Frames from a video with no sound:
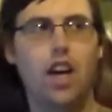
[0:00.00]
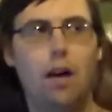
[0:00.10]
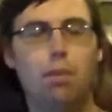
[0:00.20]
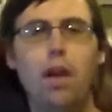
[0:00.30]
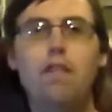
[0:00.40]

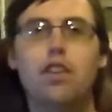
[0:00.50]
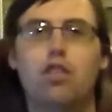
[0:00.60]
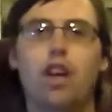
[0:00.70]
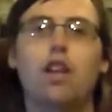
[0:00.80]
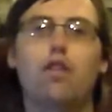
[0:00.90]
I believe it
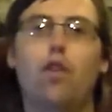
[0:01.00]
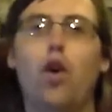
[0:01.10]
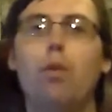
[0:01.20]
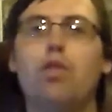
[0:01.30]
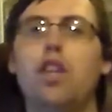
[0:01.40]

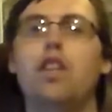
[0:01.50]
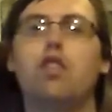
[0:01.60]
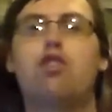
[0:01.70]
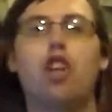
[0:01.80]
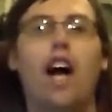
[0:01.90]
transforms into
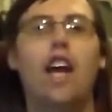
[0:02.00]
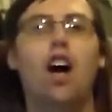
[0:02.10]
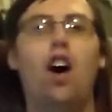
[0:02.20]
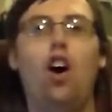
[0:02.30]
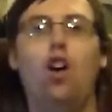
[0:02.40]
this
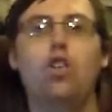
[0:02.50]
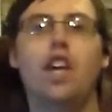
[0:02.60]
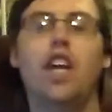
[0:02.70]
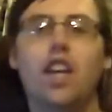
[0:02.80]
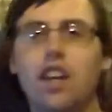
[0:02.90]
giant
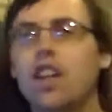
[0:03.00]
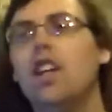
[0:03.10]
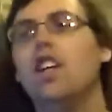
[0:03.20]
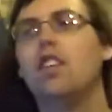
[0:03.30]
hulking,